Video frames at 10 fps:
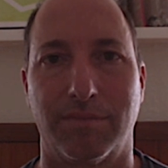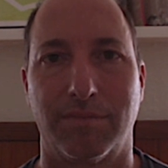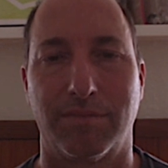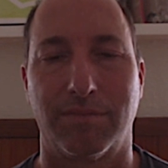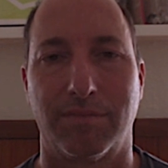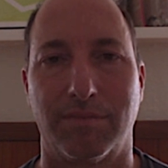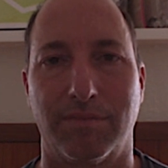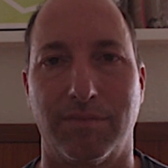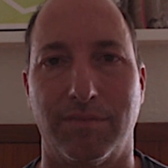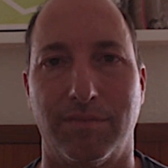
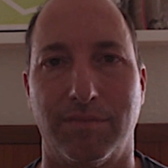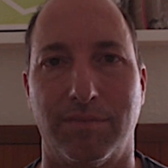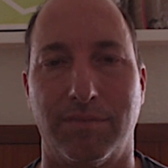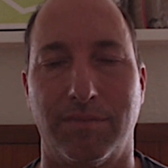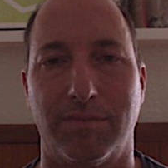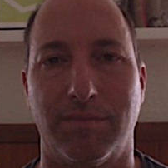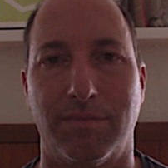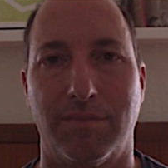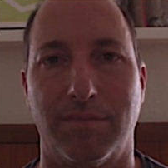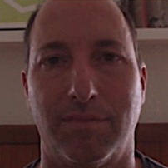
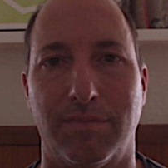The person shown says nothing.